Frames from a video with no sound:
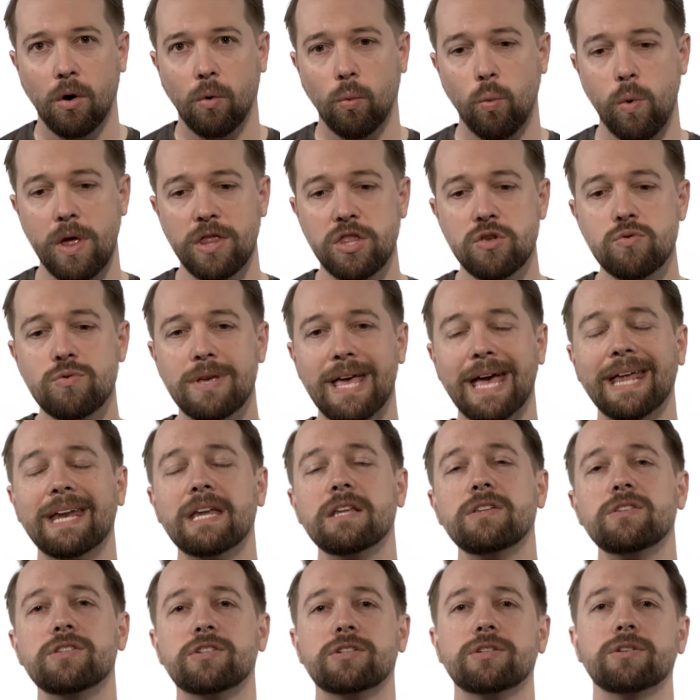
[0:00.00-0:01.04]
When you get
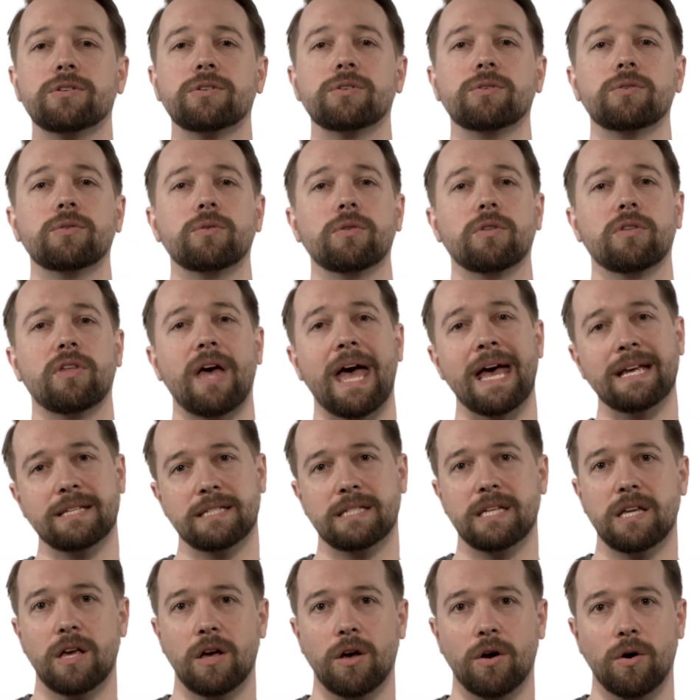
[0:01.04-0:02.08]
into the
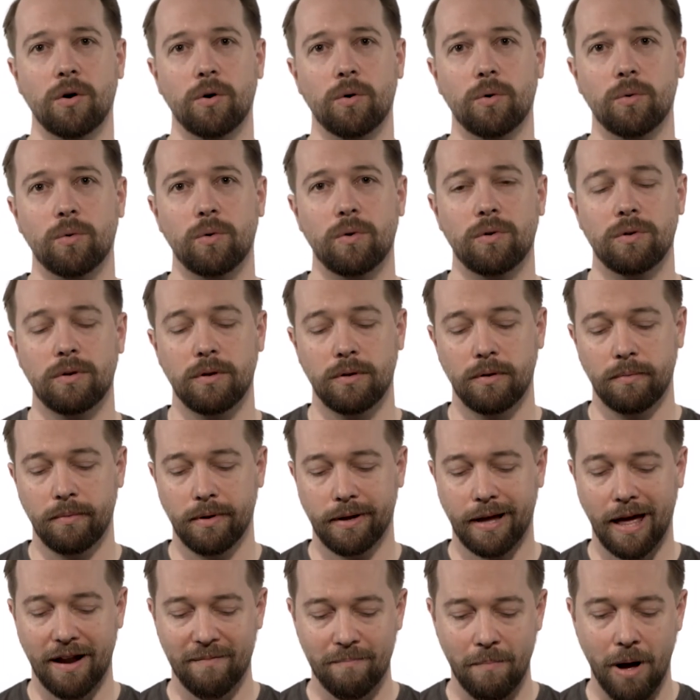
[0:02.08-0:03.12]
SEO
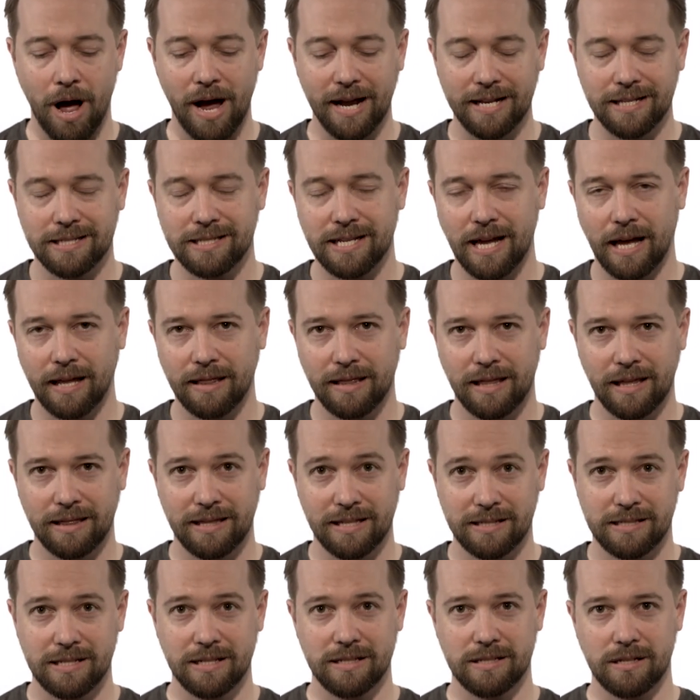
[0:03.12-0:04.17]
kind of mindset that
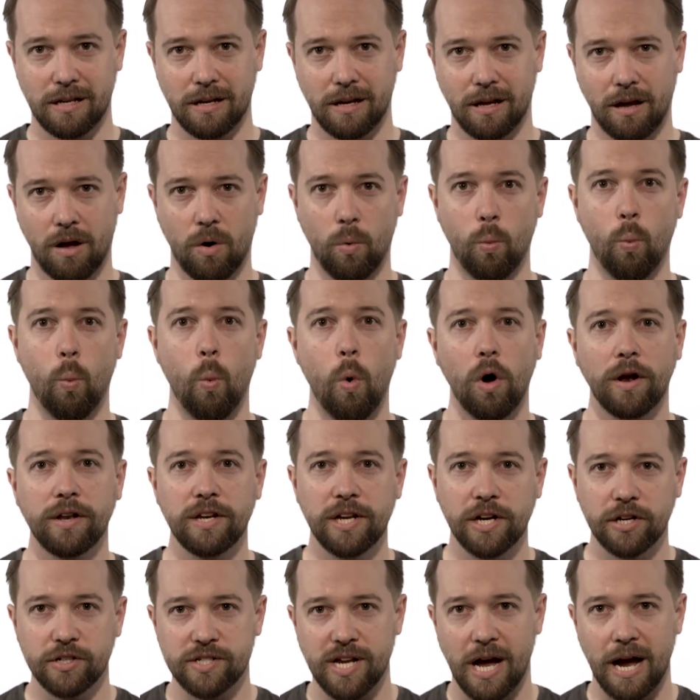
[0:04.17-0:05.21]
this is a
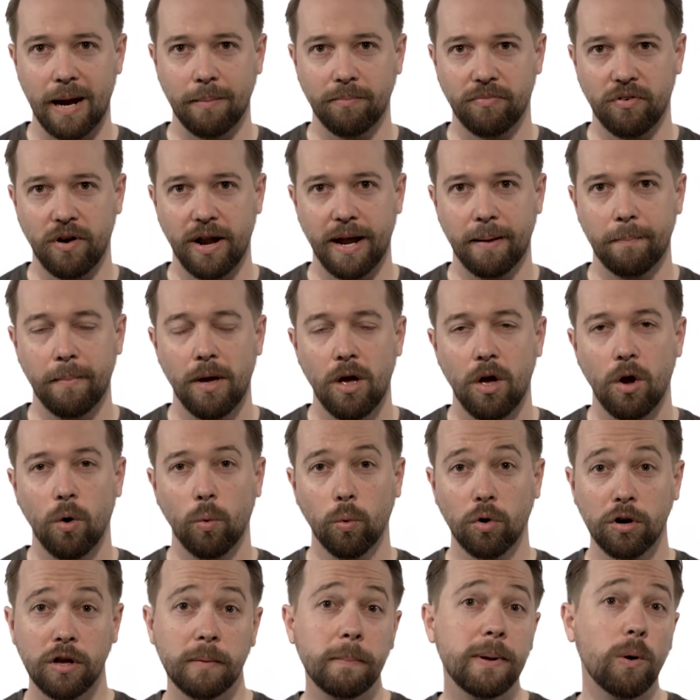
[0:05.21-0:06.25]
1-year time frame,
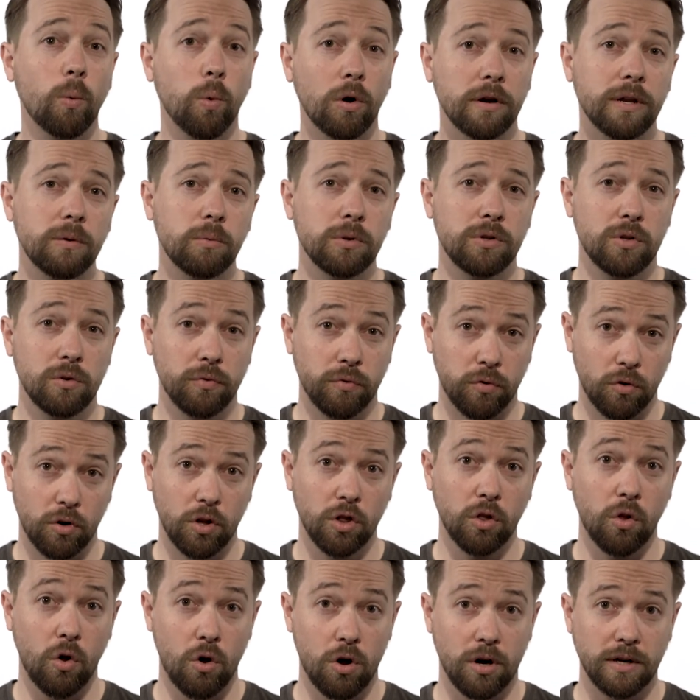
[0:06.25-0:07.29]
we're going to be working with you for a
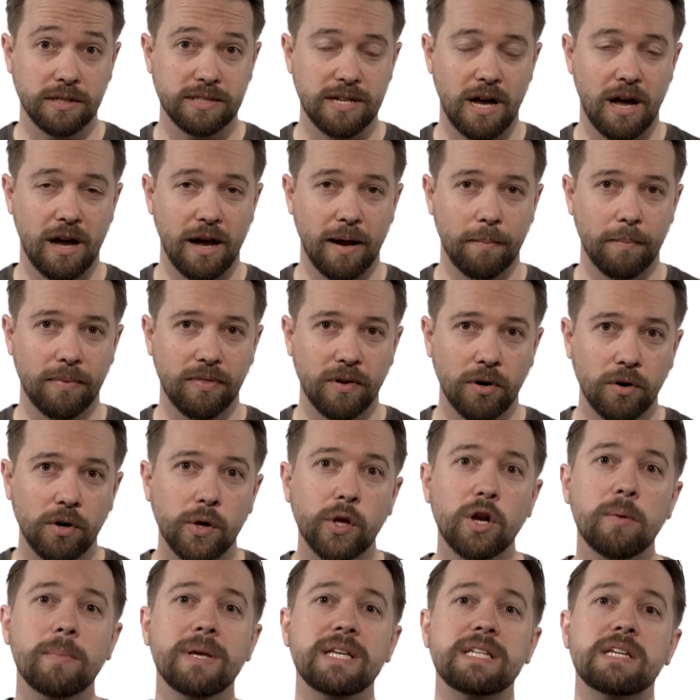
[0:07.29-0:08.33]
long time. There are
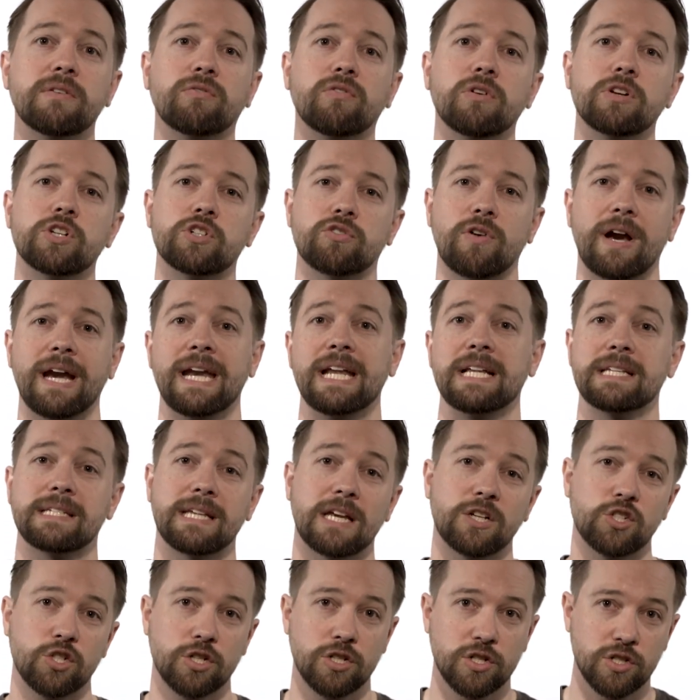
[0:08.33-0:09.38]
going to be different training
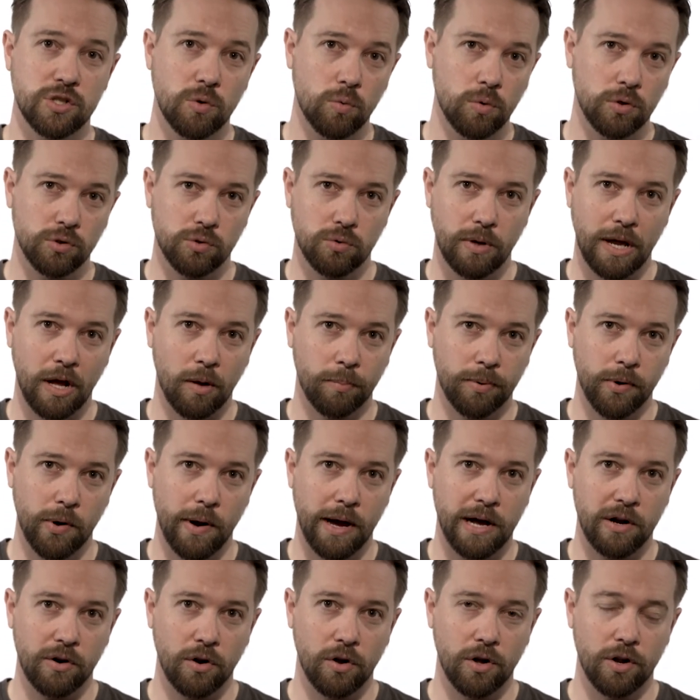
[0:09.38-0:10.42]
sessions that will help you
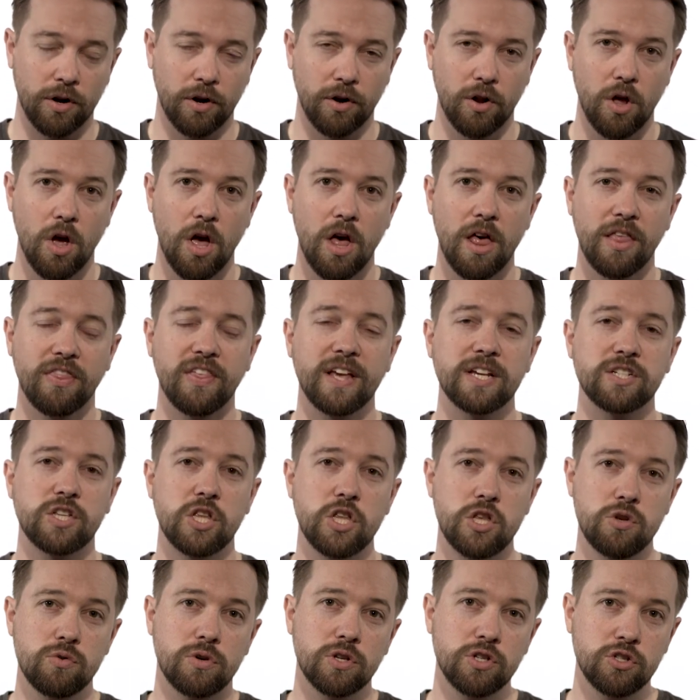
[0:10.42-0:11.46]
out on, and things that
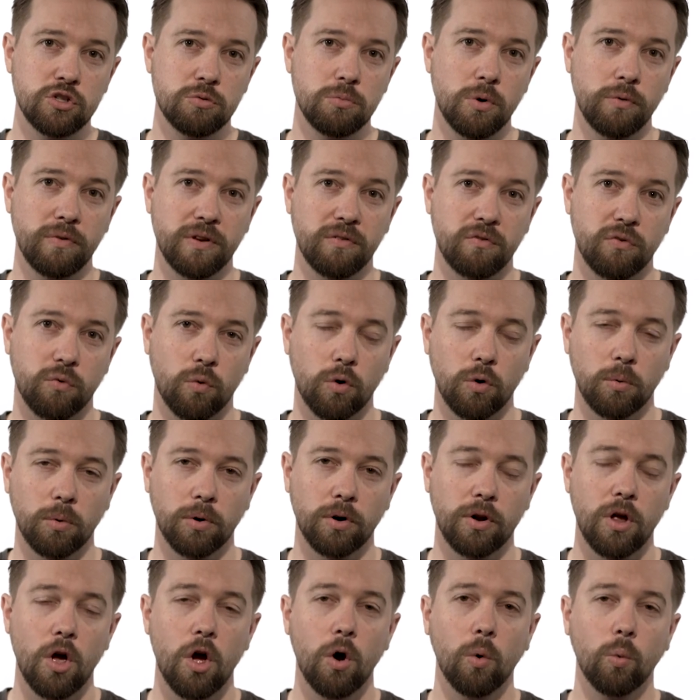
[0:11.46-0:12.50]
you can do moving
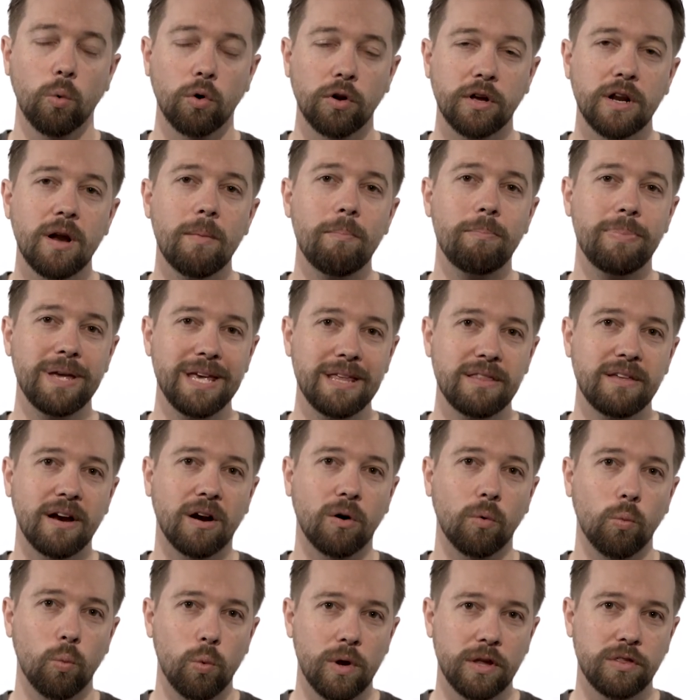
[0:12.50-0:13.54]
forward. We're going to be
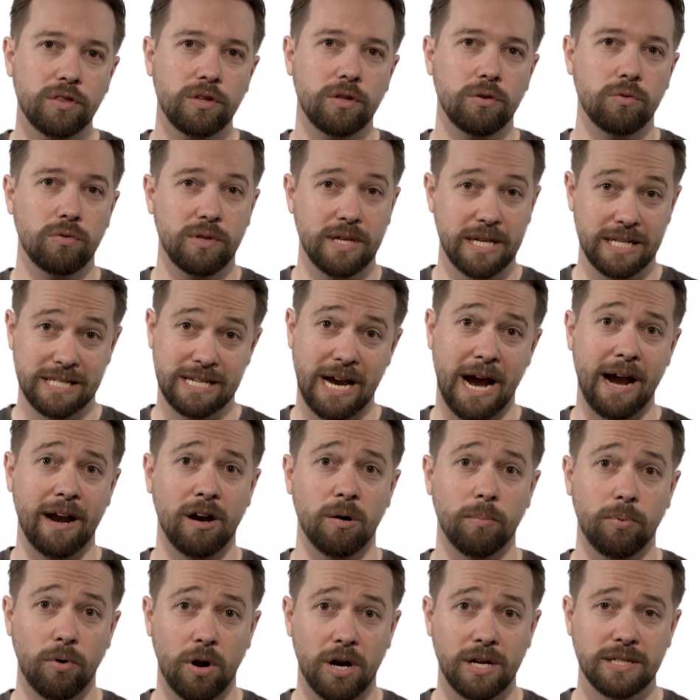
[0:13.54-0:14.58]
there with you the
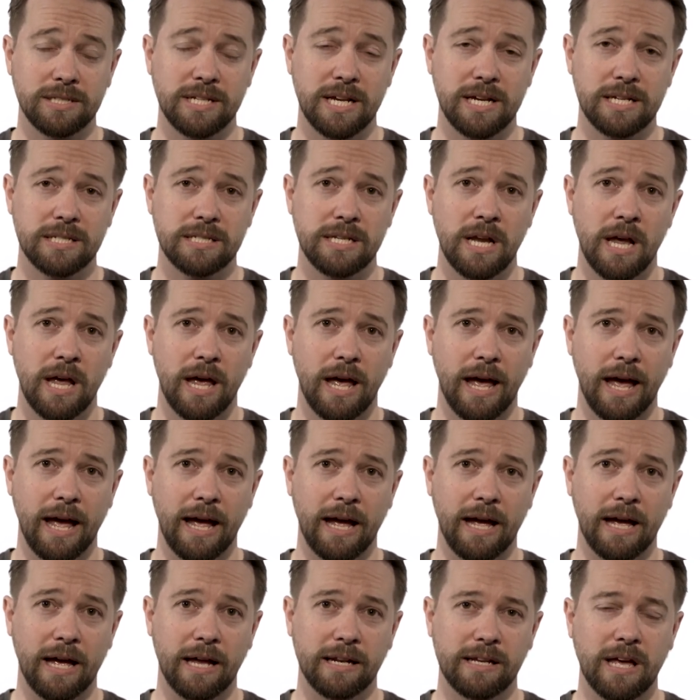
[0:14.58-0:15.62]
entire process
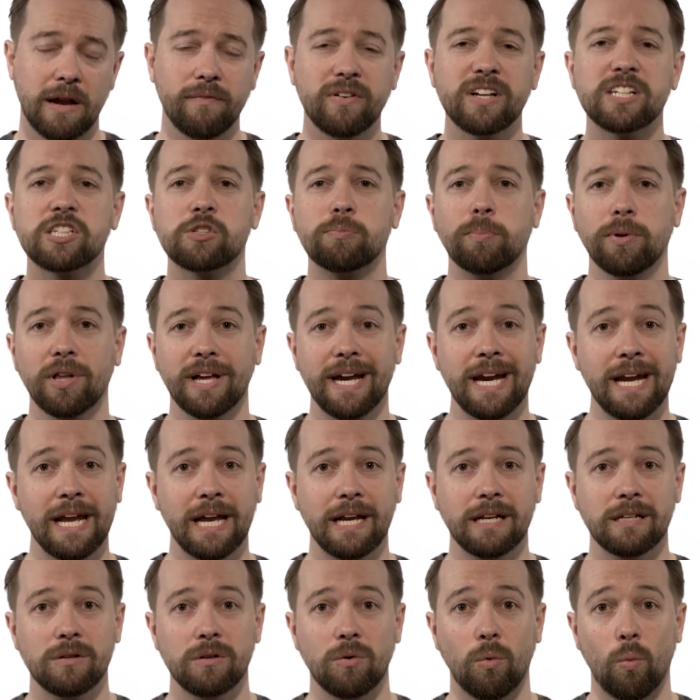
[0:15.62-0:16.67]
and kind of
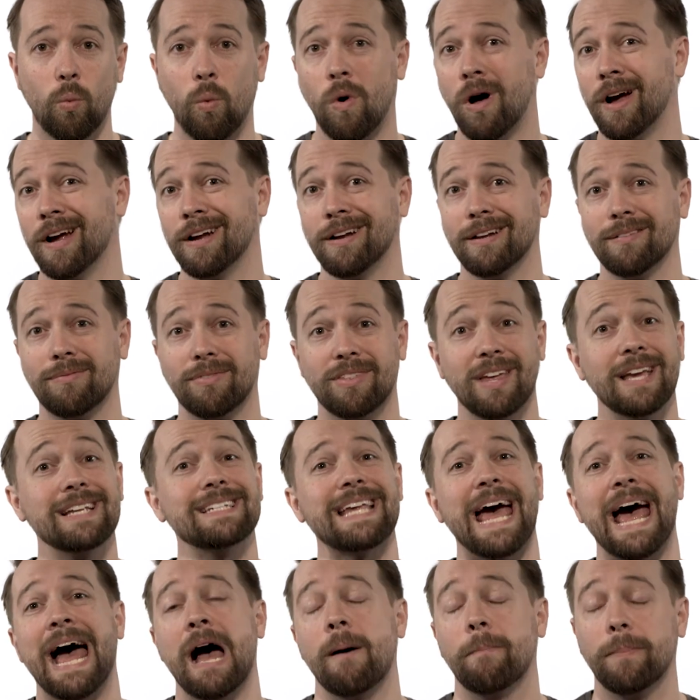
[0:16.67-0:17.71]
explaining why things
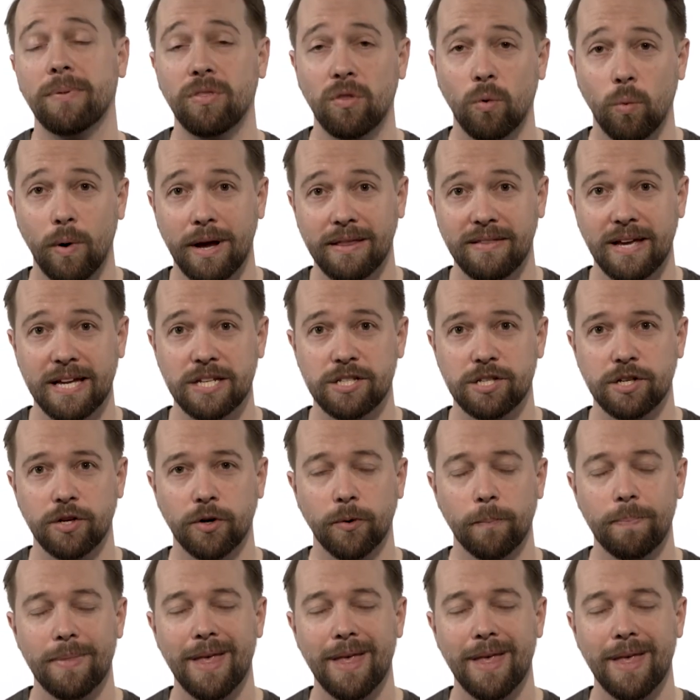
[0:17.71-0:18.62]
happen the way they do.